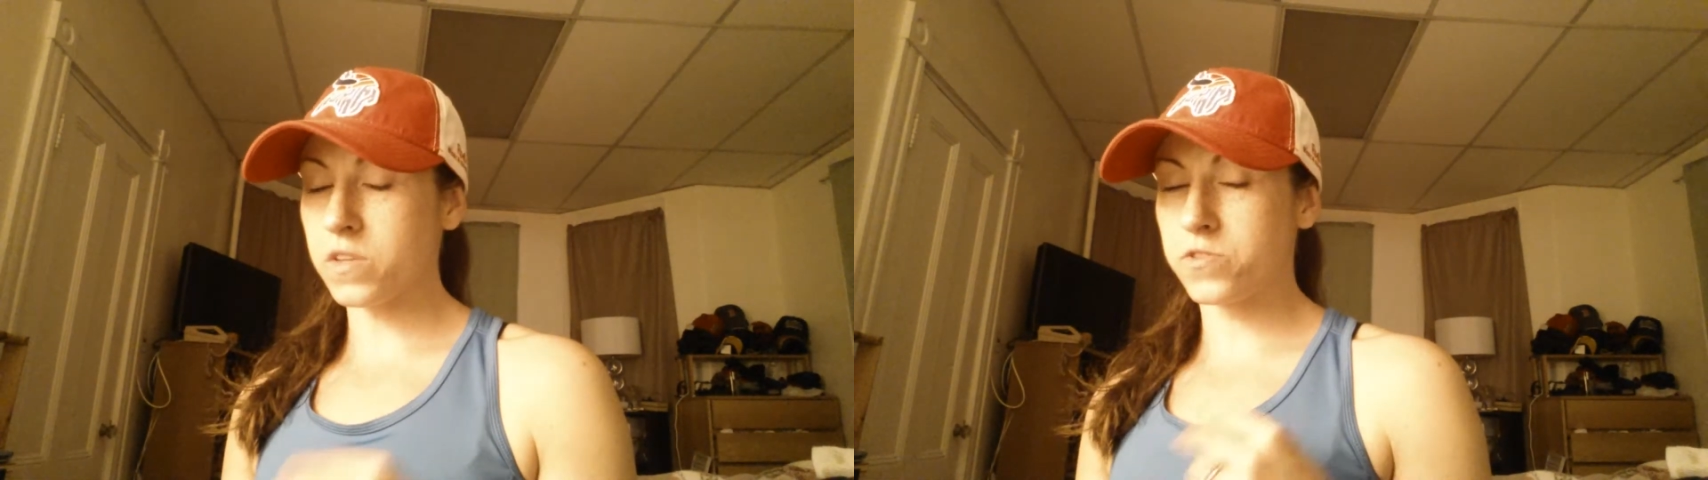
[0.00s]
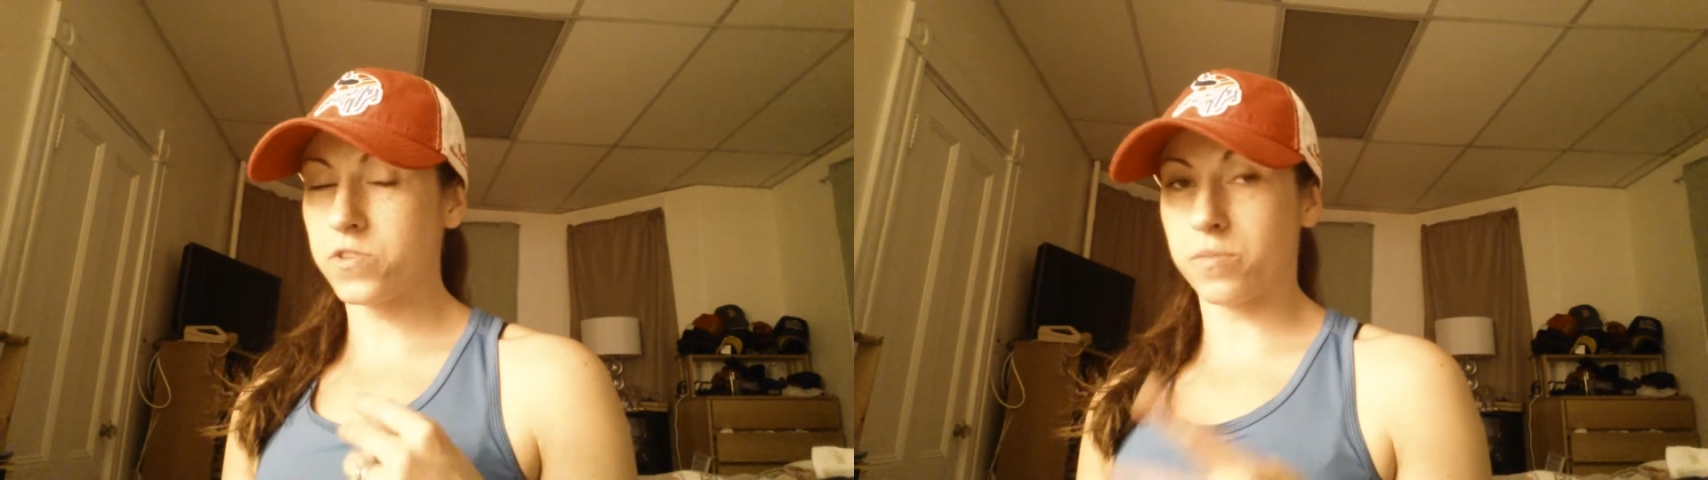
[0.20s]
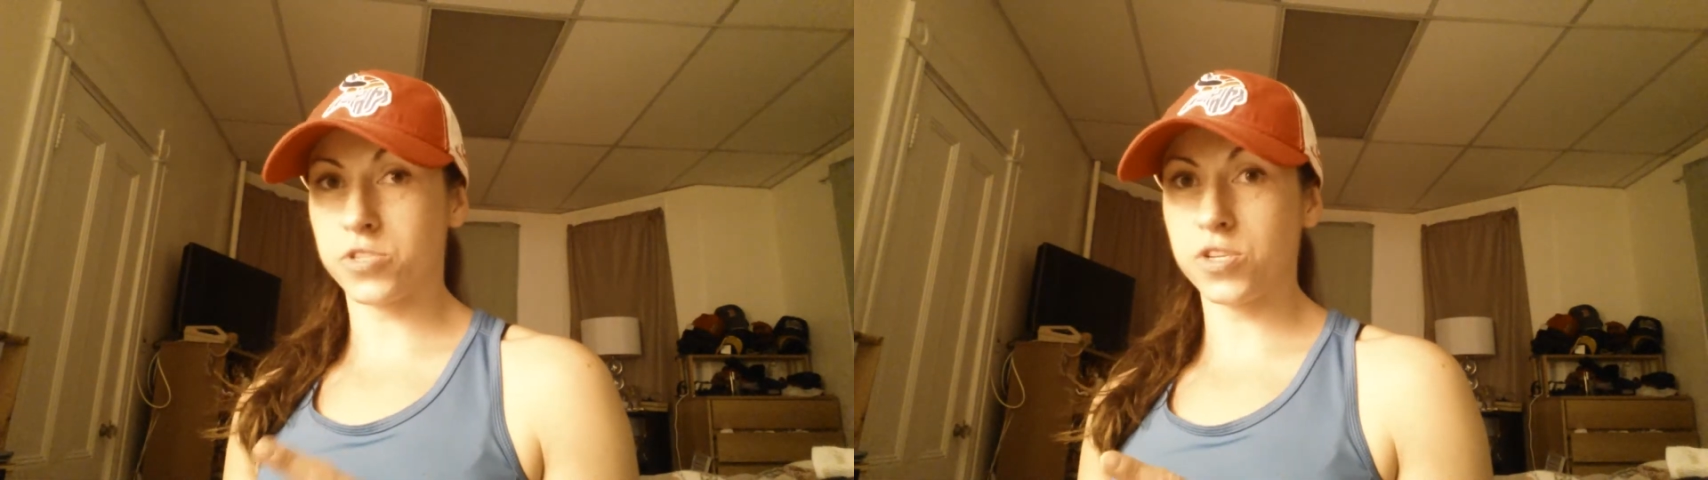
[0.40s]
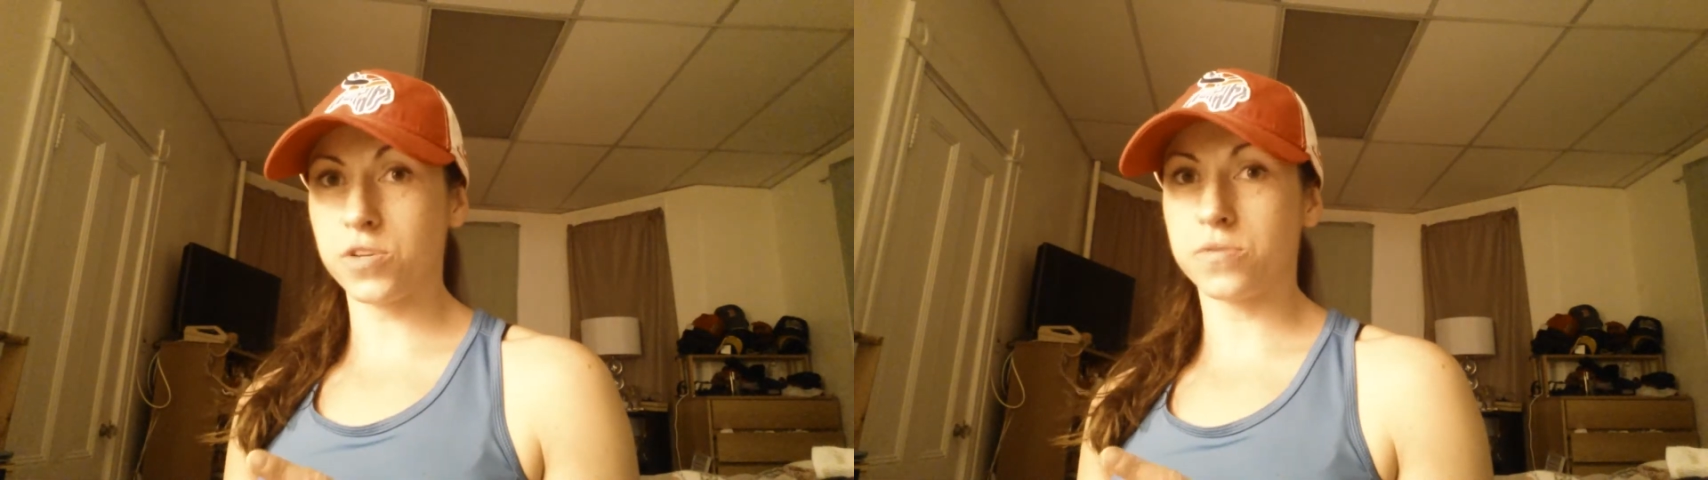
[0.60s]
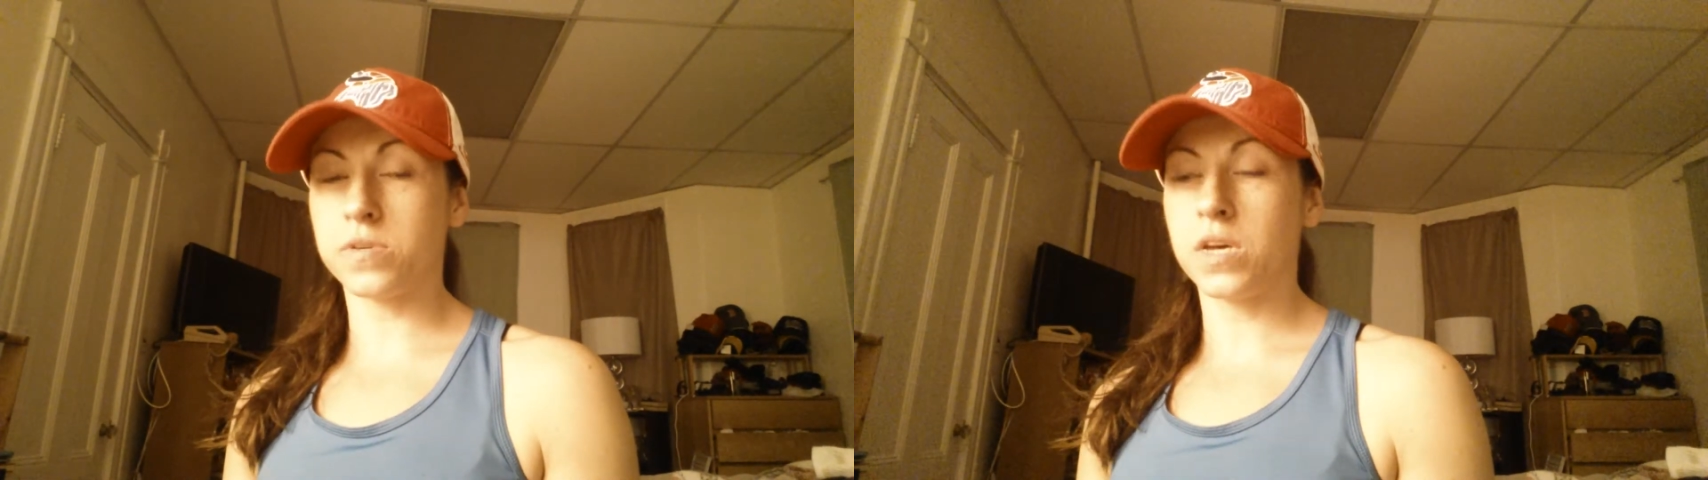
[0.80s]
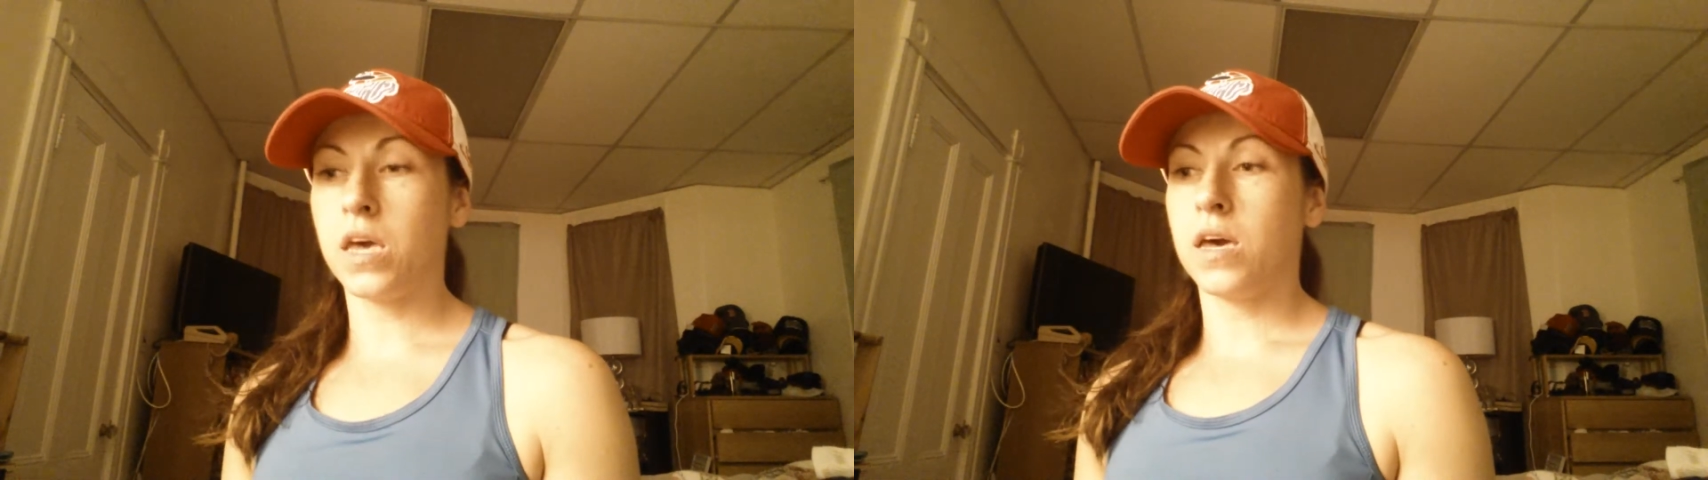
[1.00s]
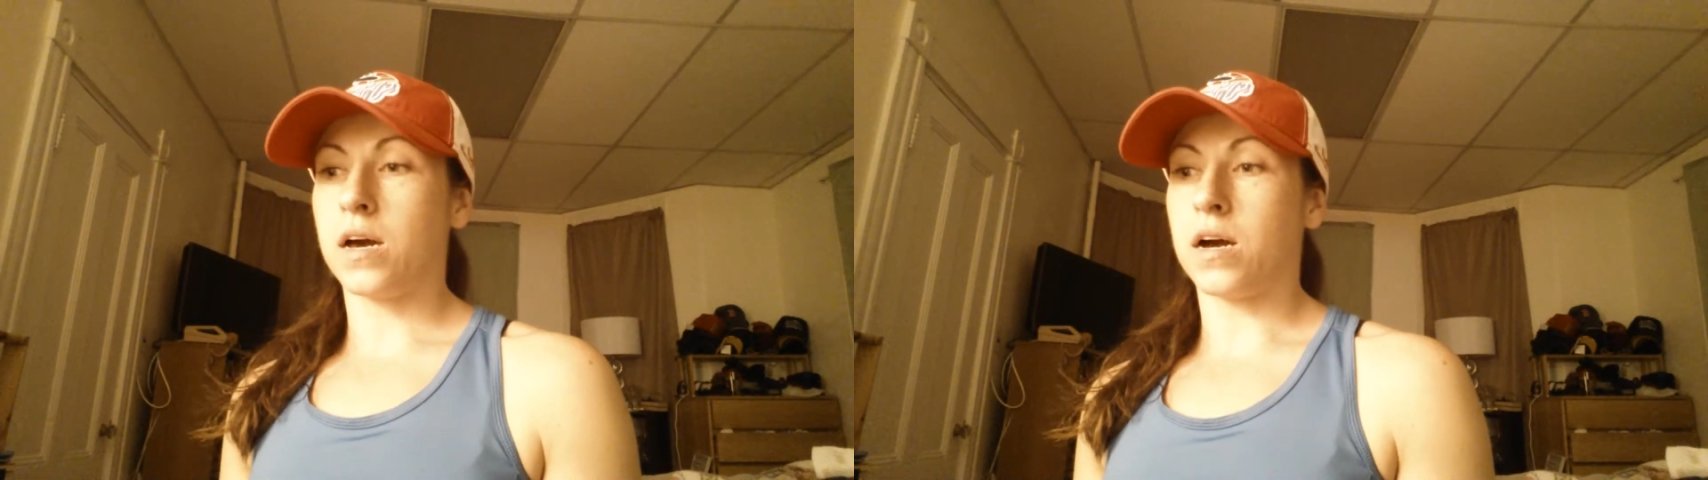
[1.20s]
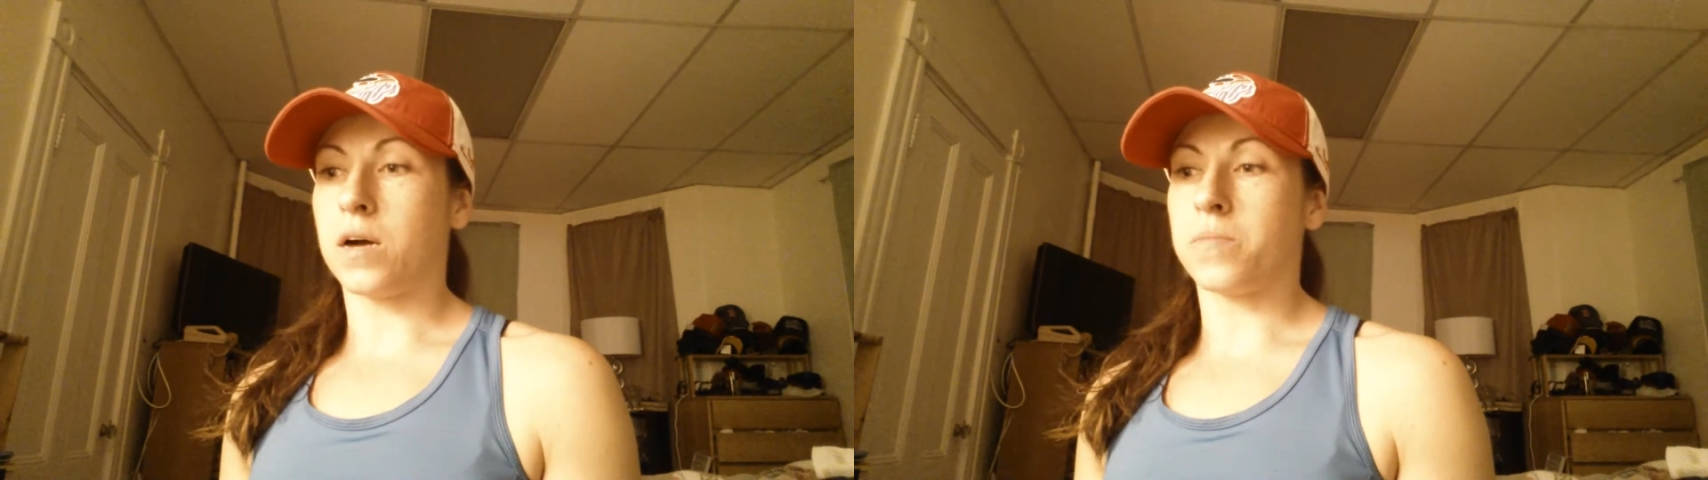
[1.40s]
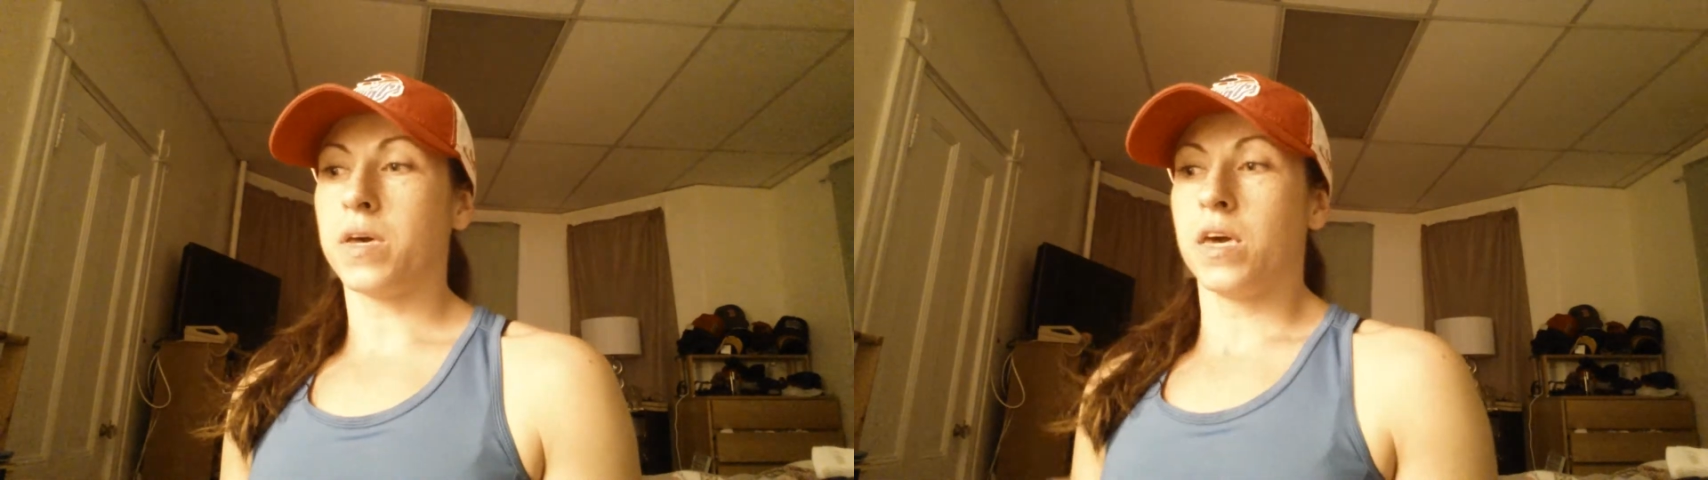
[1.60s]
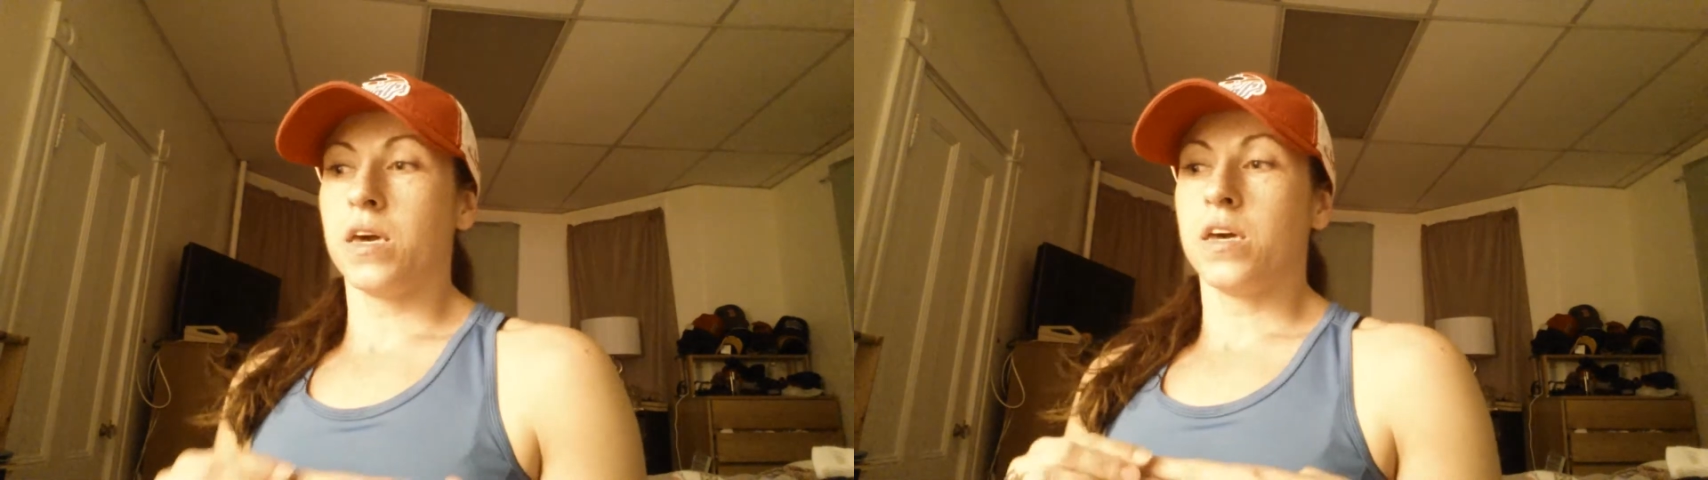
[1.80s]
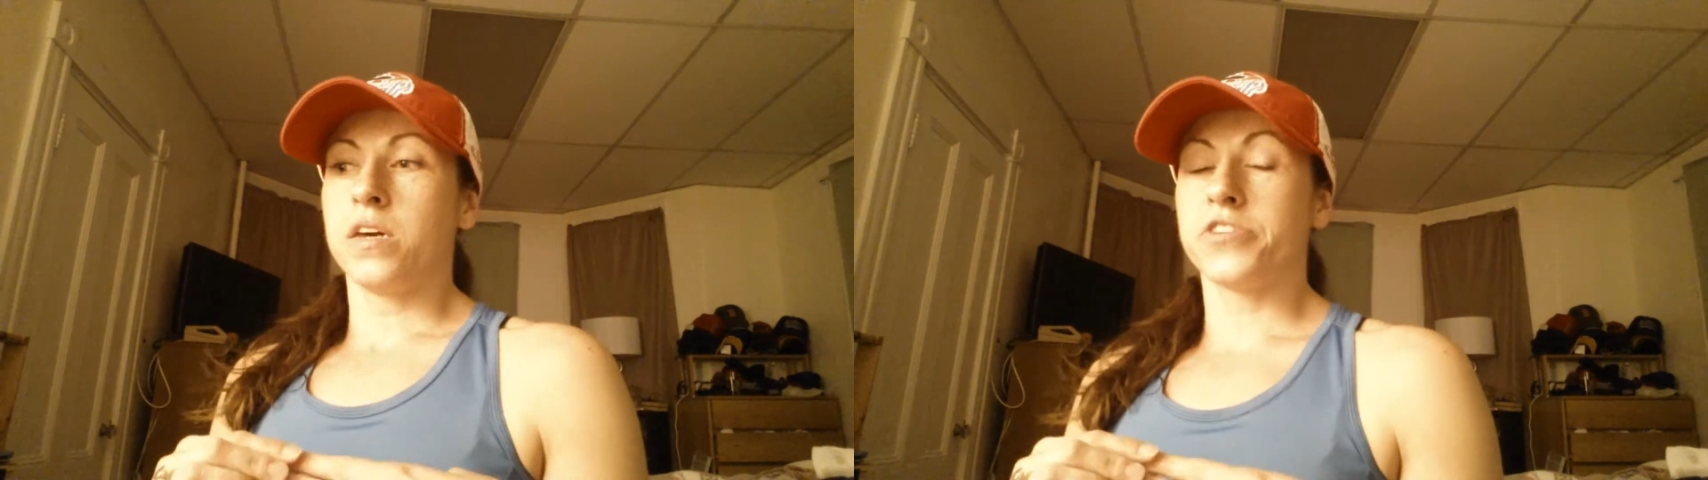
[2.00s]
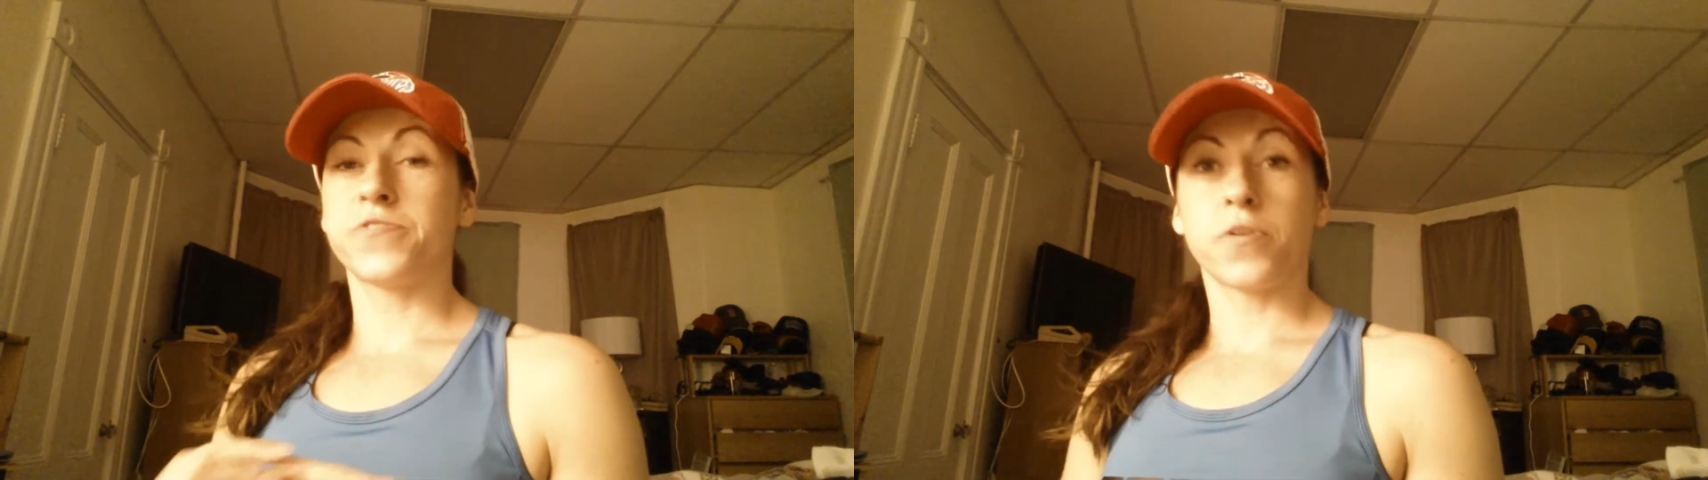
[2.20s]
So number 2 is